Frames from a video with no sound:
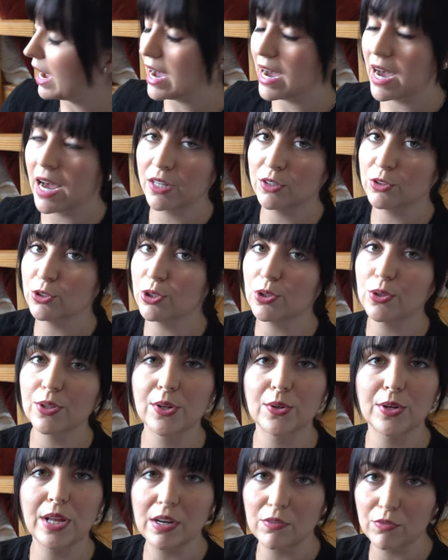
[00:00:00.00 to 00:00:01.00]
I just
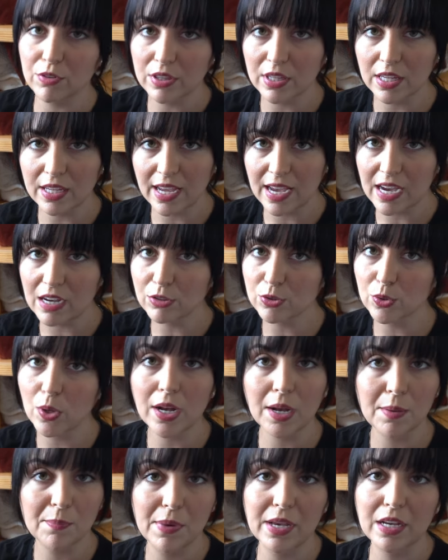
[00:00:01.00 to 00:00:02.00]
cleared everything out so I
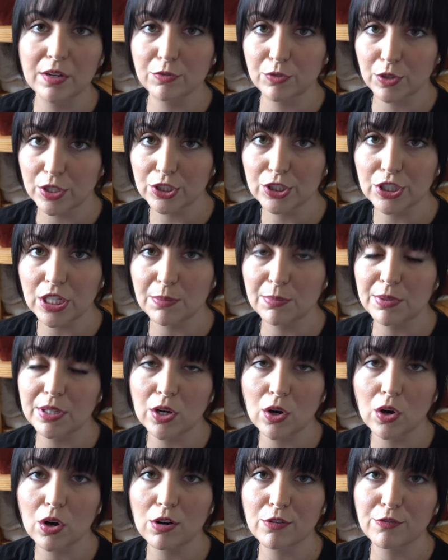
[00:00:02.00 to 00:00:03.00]
can make a fresh
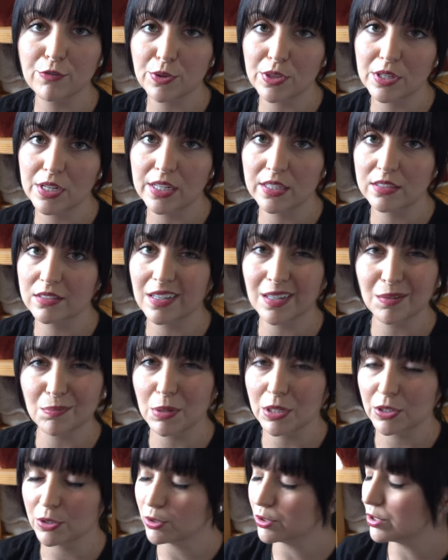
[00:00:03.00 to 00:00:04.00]
TBR for the next like
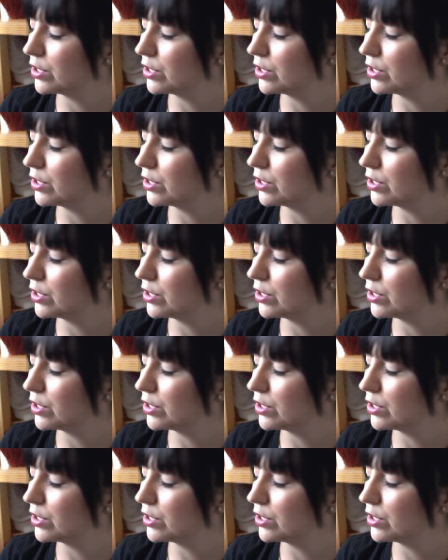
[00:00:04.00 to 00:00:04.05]
month or